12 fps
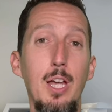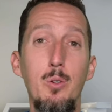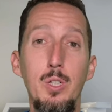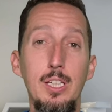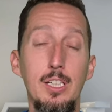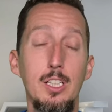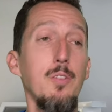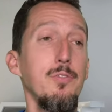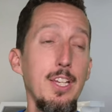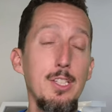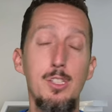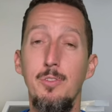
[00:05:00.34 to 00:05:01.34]
that we come
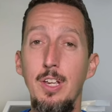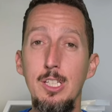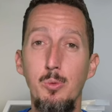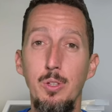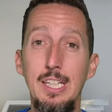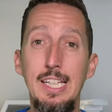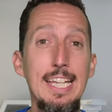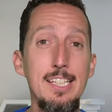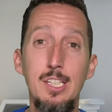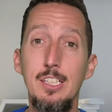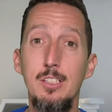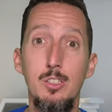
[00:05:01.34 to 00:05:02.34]
face to face with it
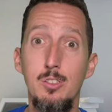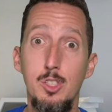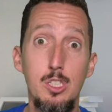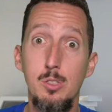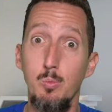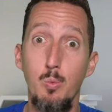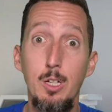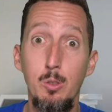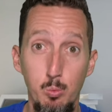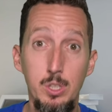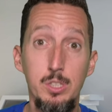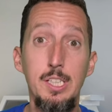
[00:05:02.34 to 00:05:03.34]
isn't just when it
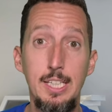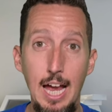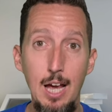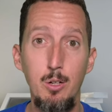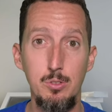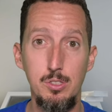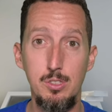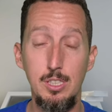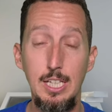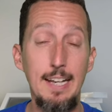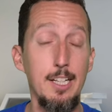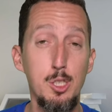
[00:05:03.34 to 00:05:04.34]
really counts
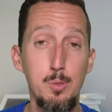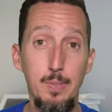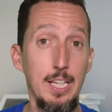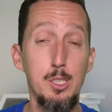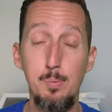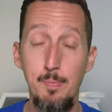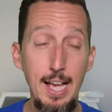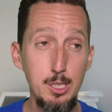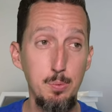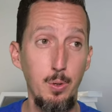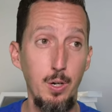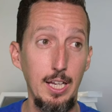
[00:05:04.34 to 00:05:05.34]
and it's
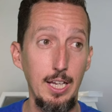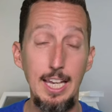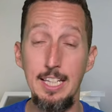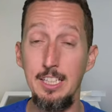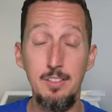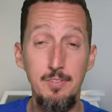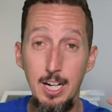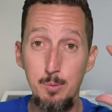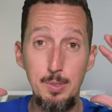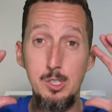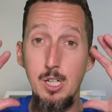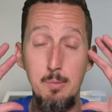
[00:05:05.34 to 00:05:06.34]
match play and the
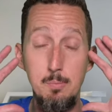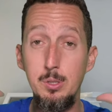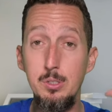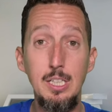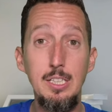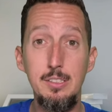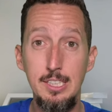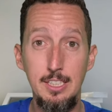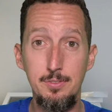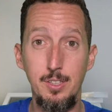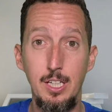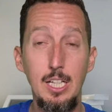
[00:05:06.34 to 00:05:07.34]
environment's completely
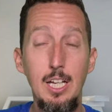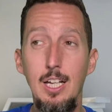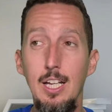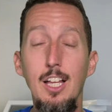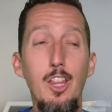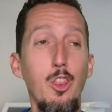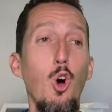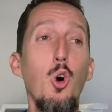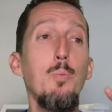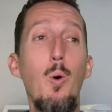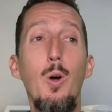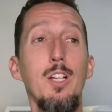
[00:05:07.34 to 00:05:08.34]
different. The
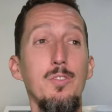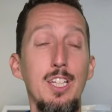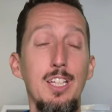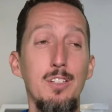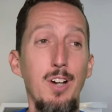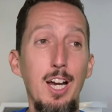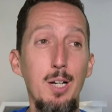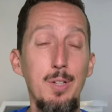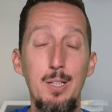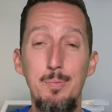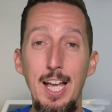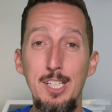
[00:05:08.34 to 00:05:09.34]
whole point of the
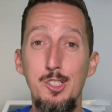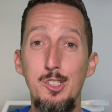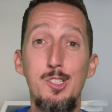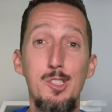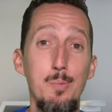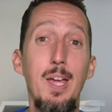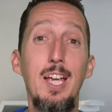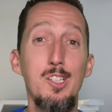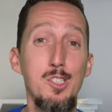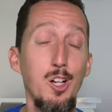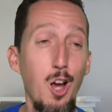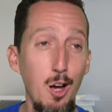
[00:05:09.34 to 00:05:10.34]
environment in matches is to make
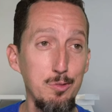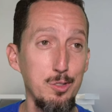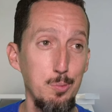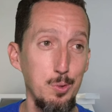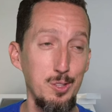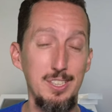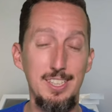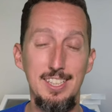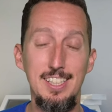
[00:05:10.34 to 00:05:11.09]
us uncomfortable.